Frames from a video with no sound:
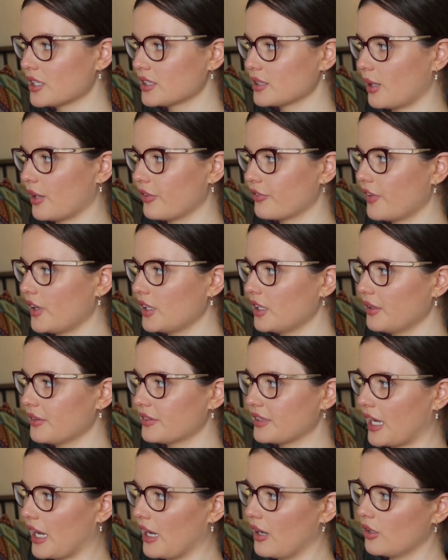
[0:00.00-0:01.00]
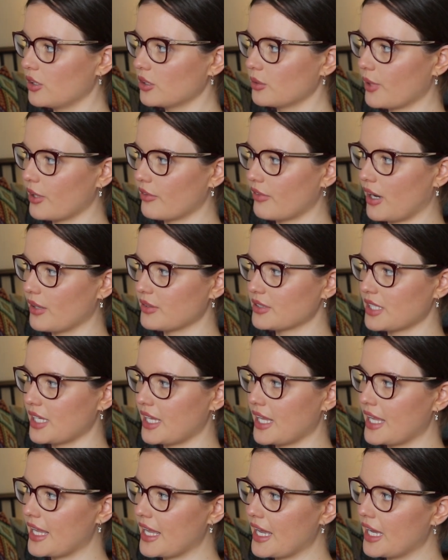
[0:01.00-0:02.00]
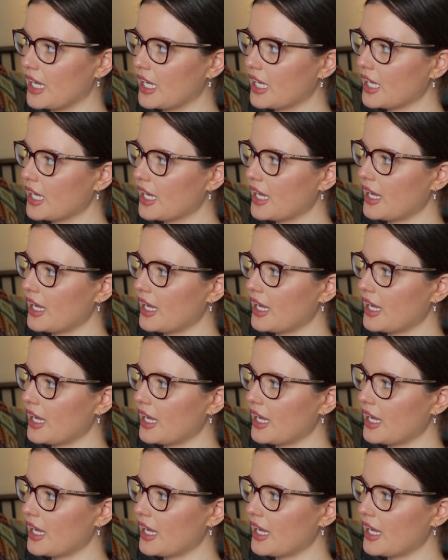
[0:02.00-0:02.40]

so I followed that all the way around to here,